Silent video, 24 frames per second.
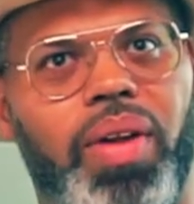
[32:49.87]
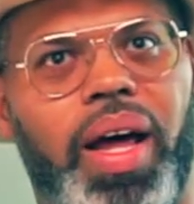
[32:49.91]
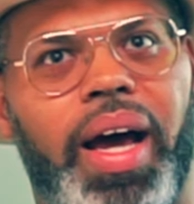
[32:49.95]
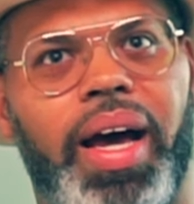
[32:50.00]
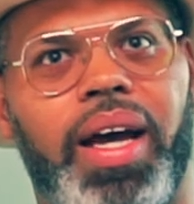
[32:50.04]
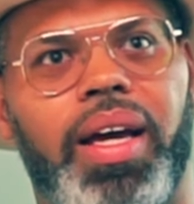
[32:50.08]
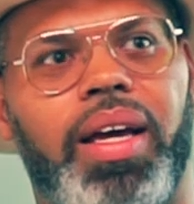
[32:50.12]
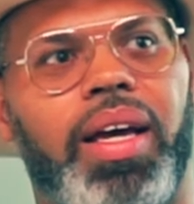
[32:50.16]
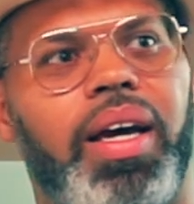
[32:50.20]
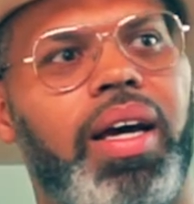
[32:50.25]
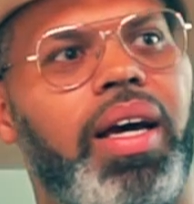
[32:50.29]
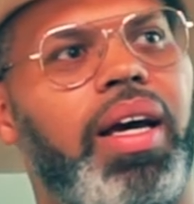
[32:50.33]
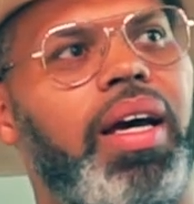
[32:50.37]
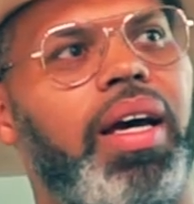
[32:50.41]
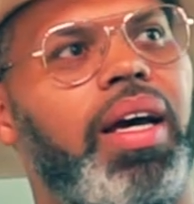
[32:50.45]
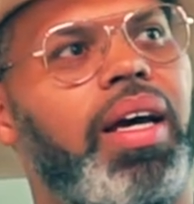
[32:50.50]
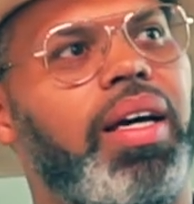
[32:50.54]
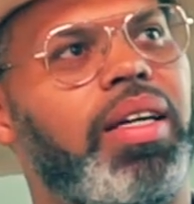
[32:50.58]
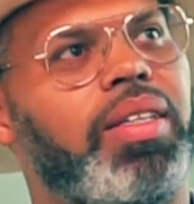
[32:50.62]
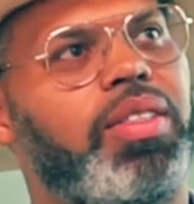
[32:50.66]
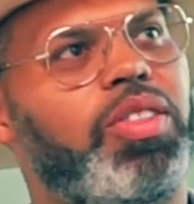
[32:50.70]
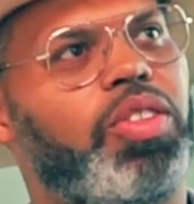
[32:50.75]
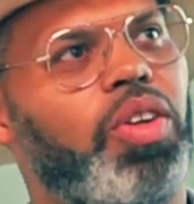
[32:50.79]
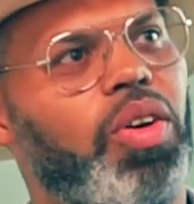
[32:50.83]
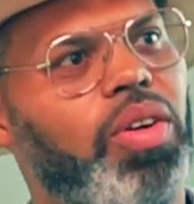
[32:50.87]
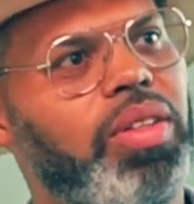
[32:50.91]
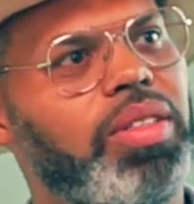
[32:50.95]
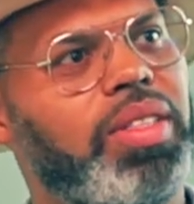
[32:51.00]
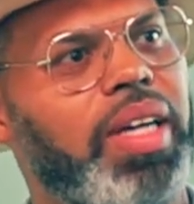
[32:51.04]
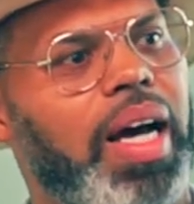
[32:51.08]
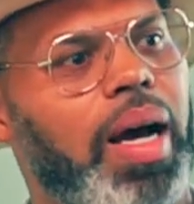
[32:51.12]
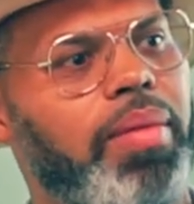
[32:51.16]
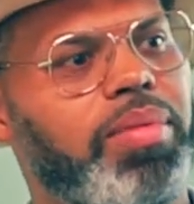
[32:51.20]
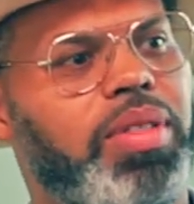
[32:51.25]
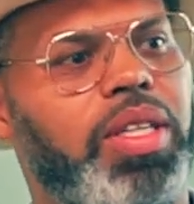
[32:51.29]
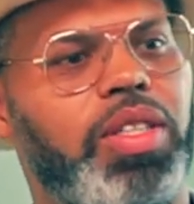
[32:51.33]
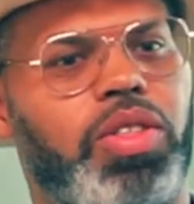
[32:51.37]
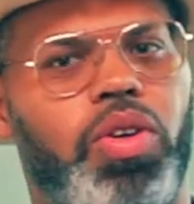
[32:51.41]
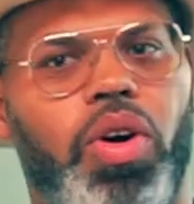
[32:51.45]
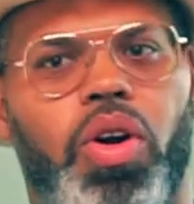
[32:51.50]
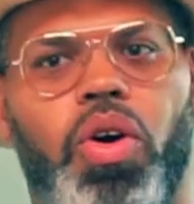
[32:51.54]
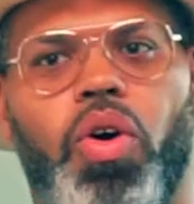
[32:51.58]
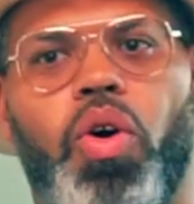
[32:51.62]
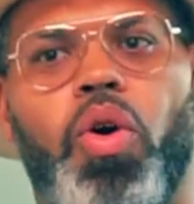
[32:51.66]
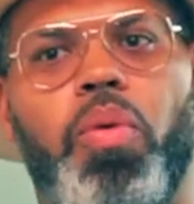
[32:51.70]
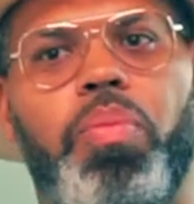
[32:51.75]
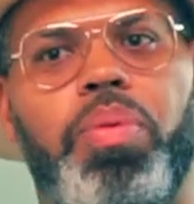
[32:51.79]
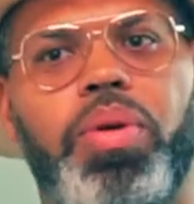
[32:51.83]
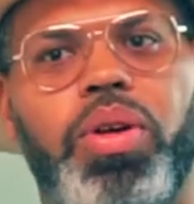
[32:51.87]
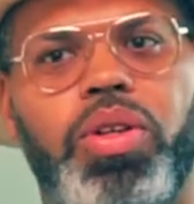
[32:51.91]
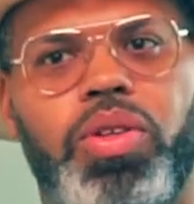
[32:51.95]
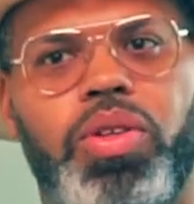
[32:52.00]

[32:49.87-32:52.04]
like, certain times he's going to open a